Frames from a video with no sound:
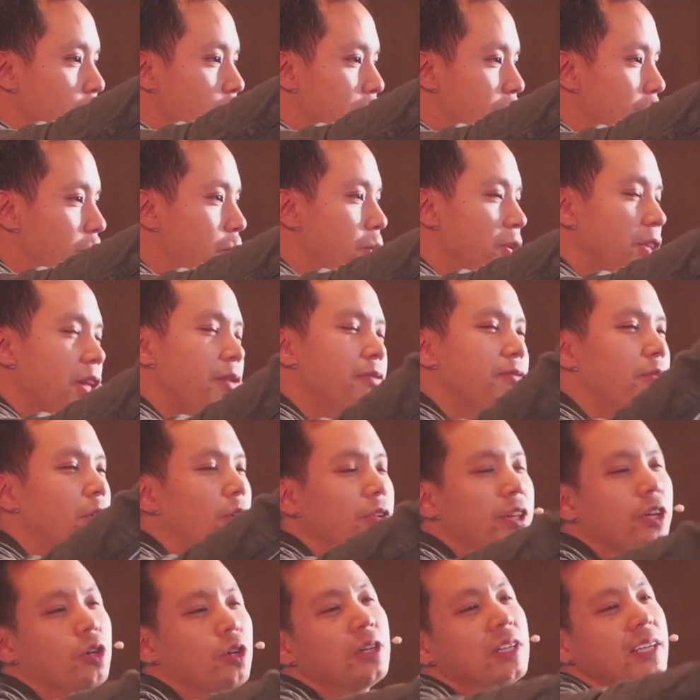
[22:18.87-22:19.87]
commune, but they
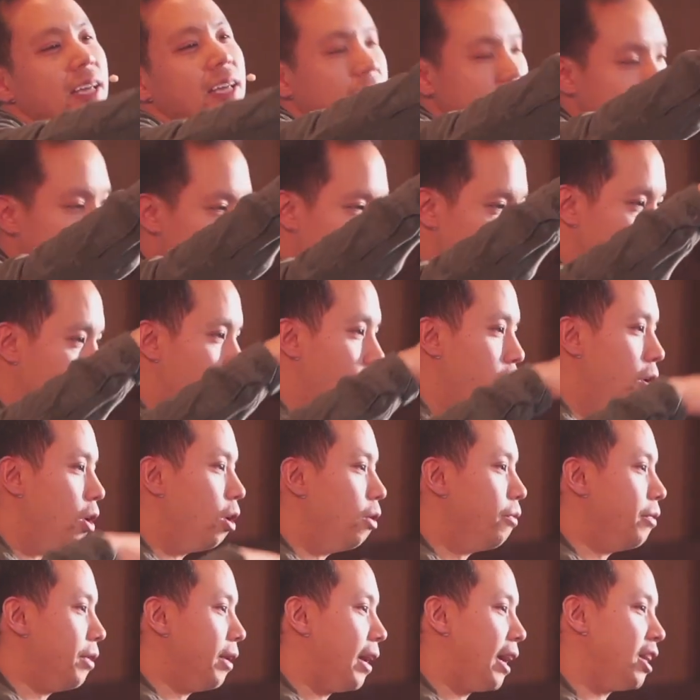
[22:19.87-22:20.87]
thought they couldn't get there
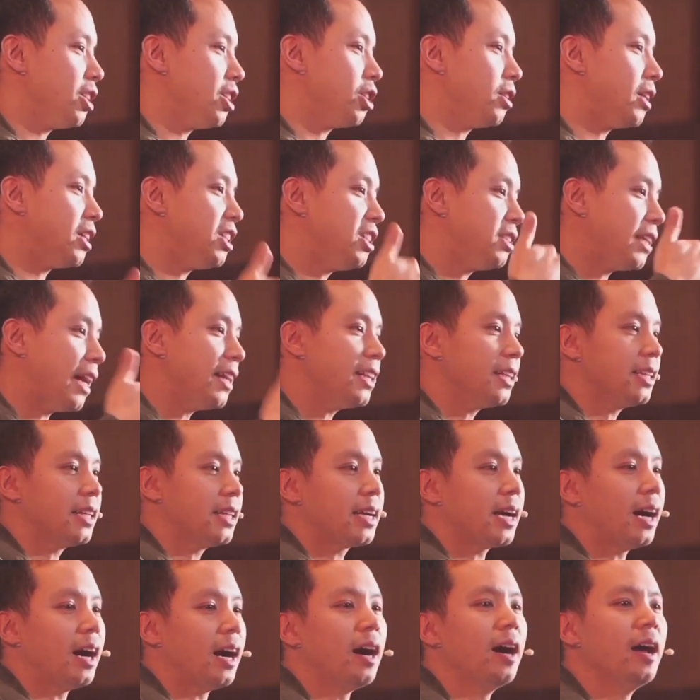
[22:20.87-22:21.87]
overnight, so they stayed
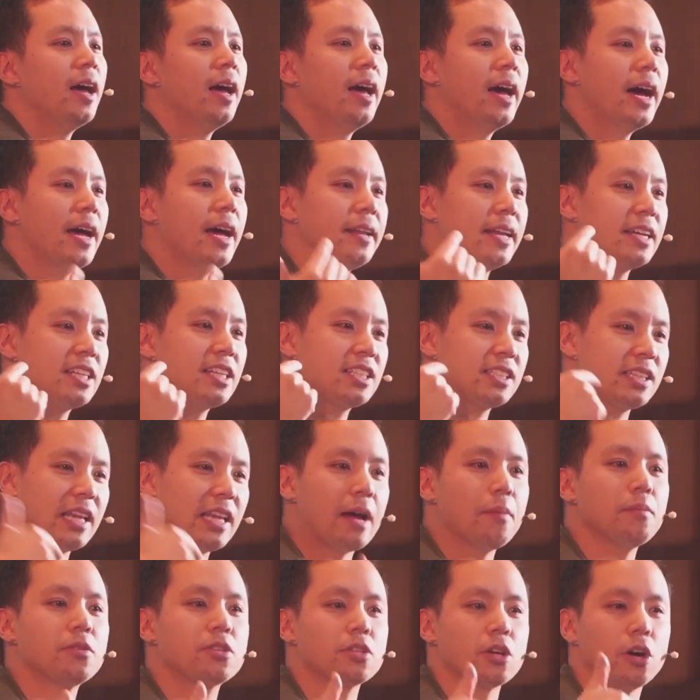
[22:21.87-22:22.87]
in the car, and they
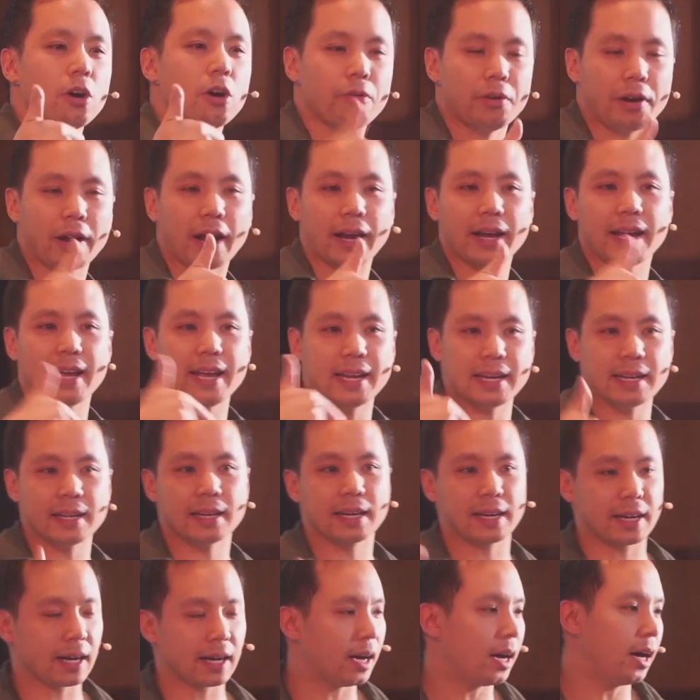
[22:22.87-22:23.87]
slept overnight
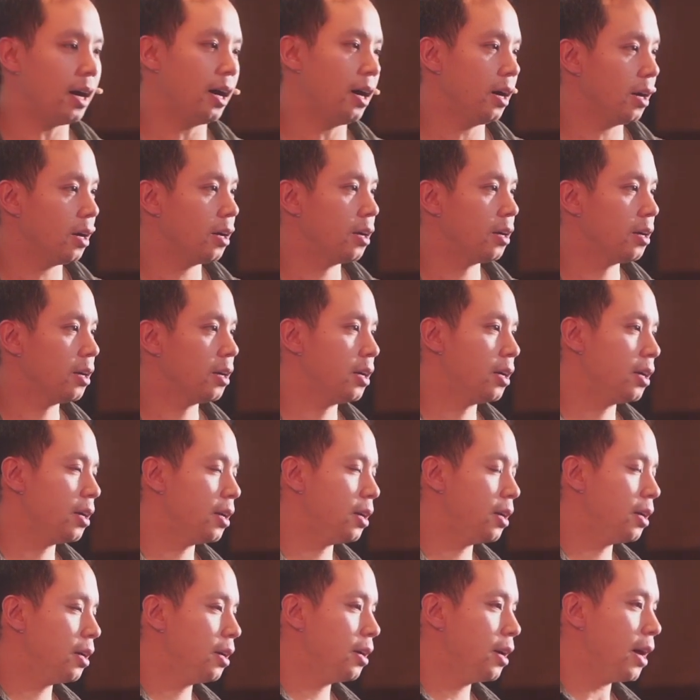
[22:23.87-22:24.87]
in the car.
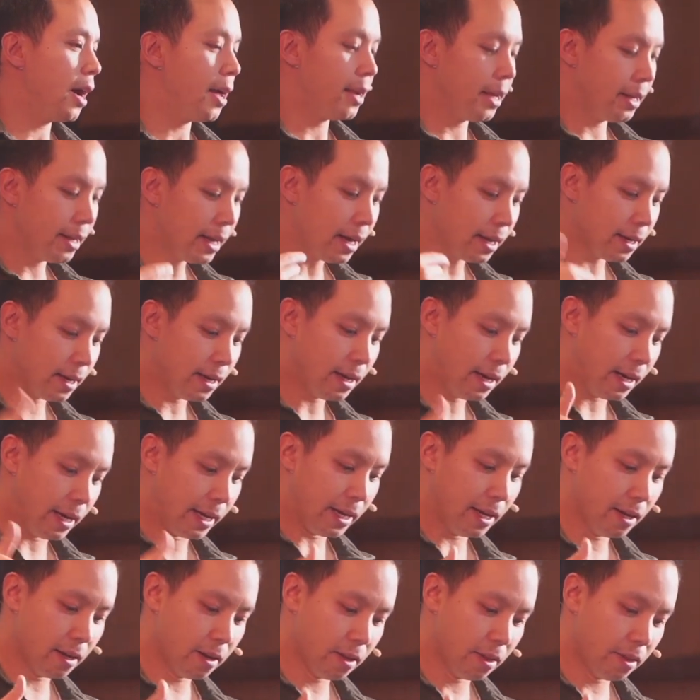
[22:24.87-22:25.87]
And then that
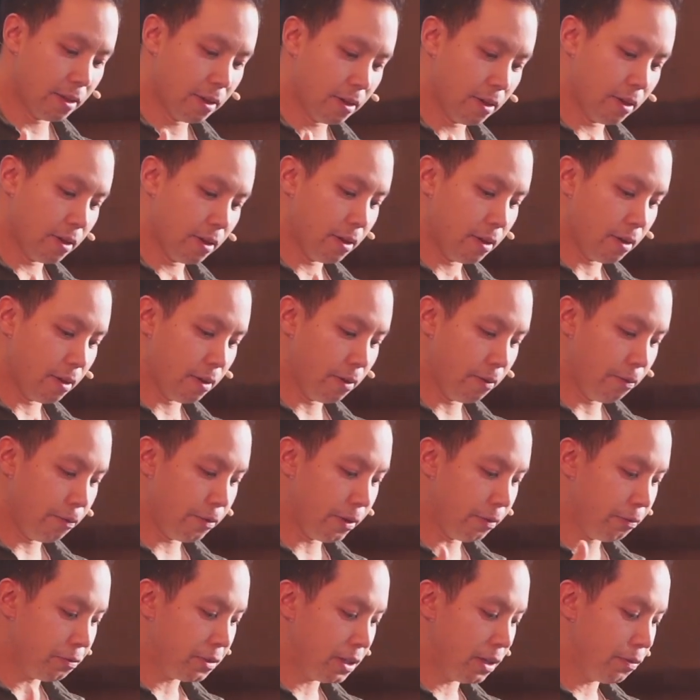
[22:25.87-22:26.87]
night,
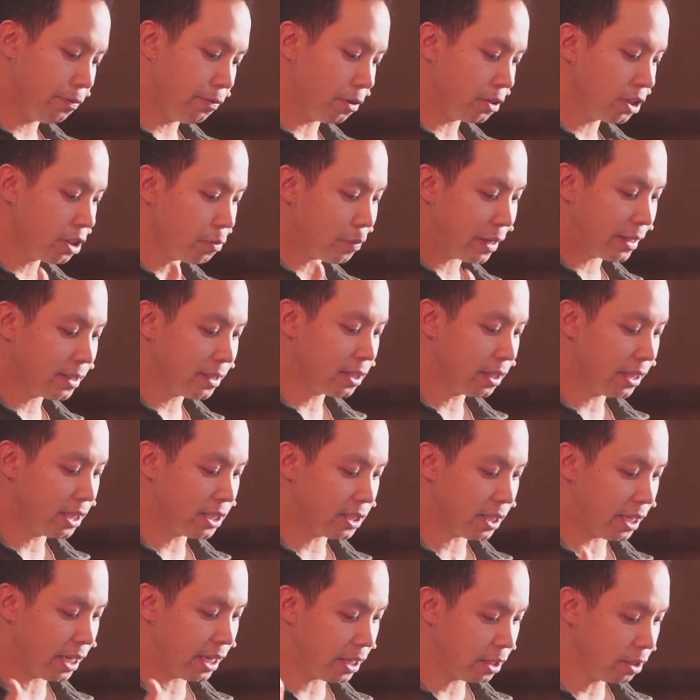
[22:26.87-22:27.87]
fifty
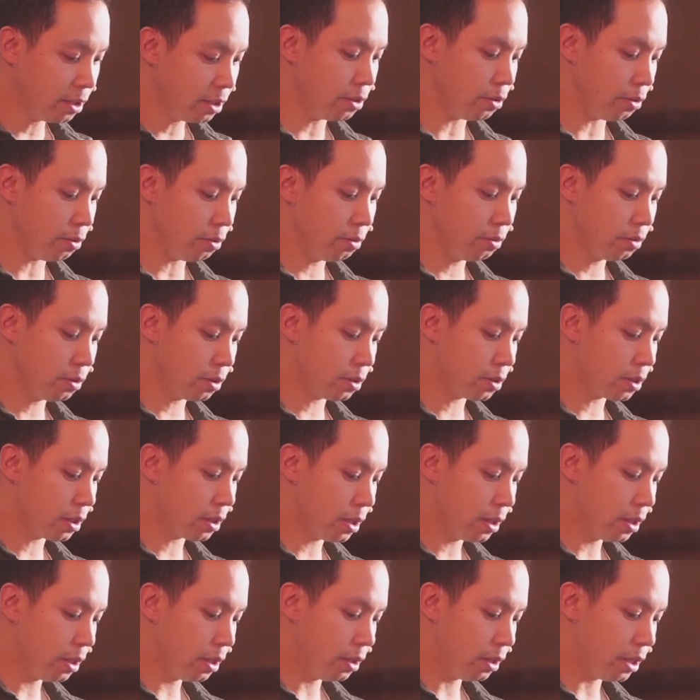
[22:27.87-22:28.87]
fundamentalist
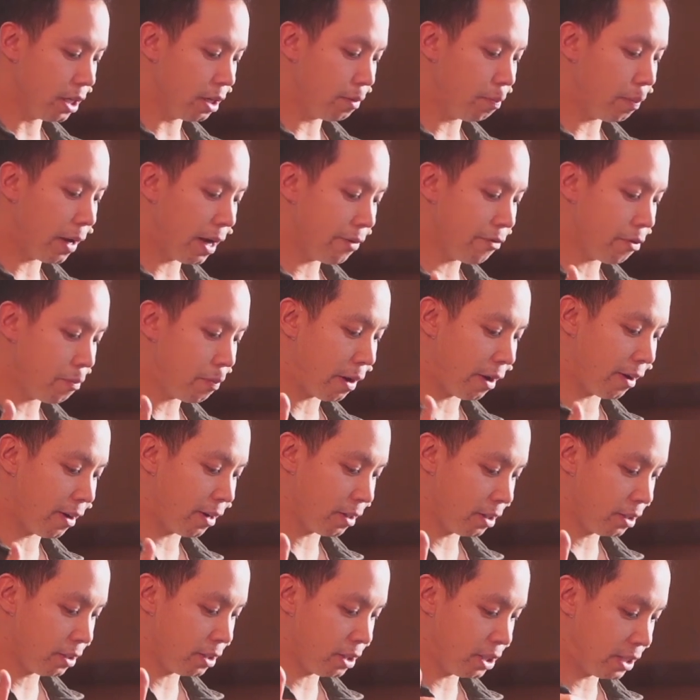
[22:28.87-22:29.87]
Hindus, led by the
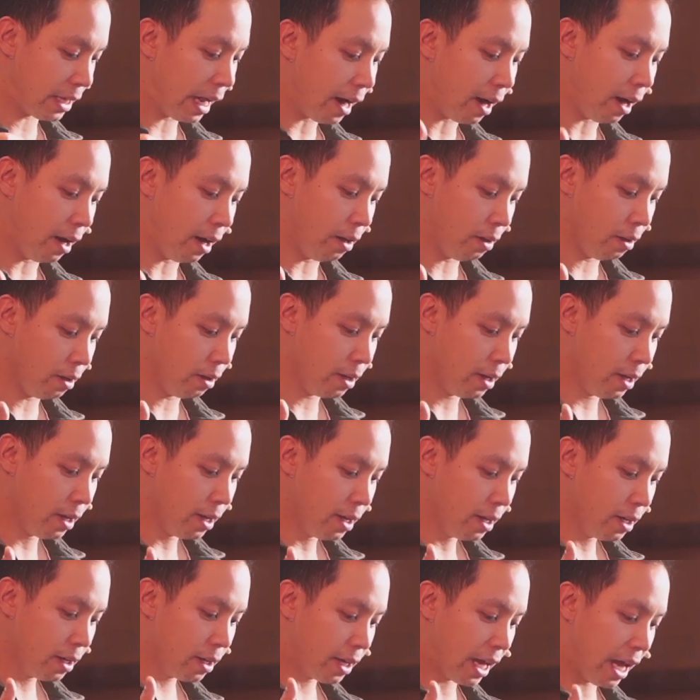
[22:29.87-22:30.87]
Barang Dal,
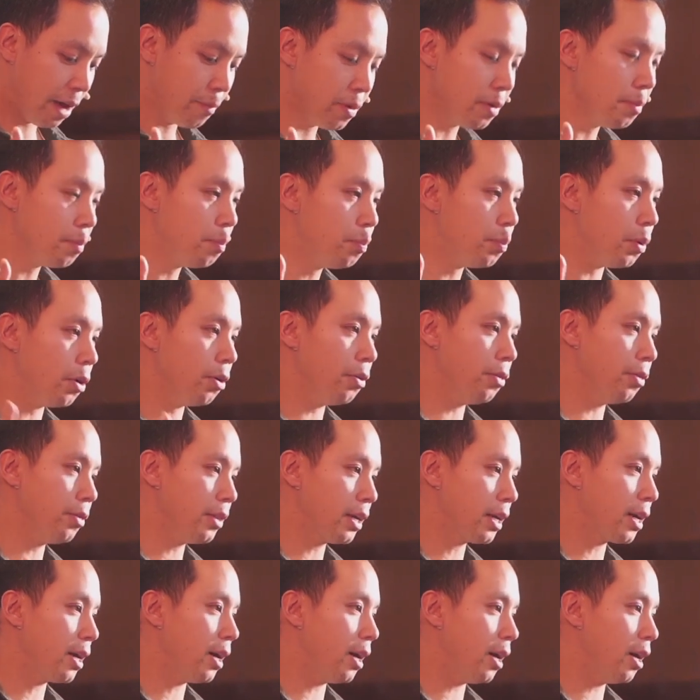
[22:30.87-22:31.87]
came and
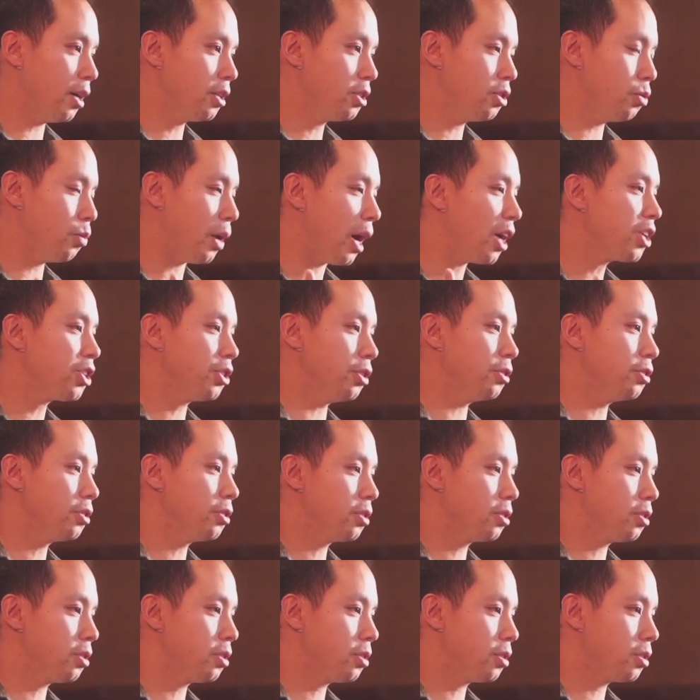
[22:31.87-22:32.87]
burnt the car to
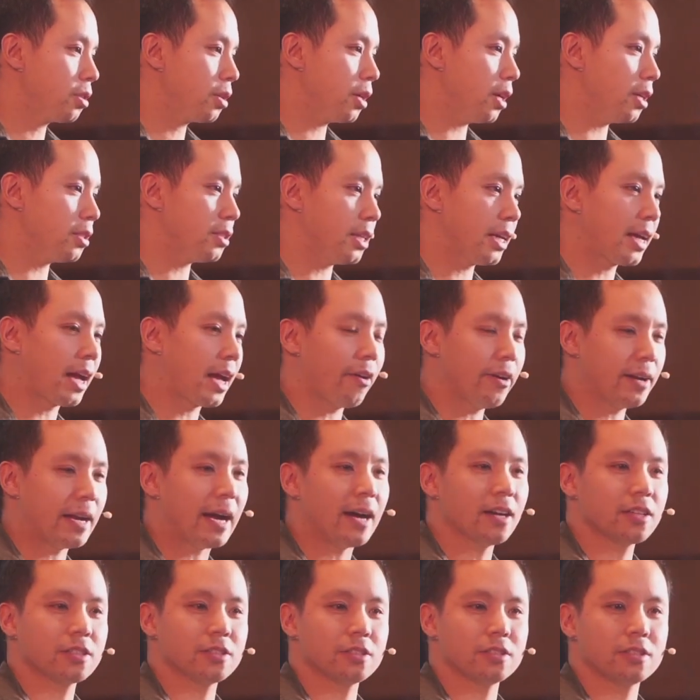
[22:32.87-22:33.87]
ashes as they
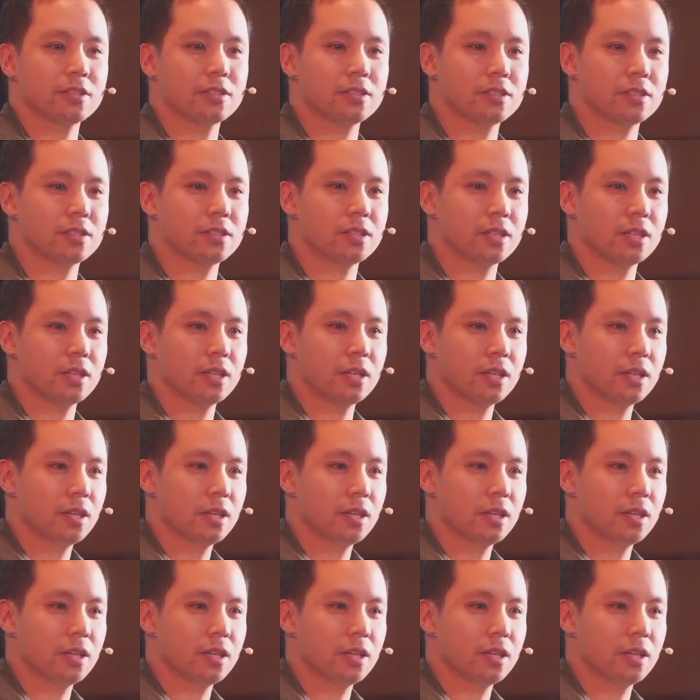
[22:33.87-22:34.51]
carried axes.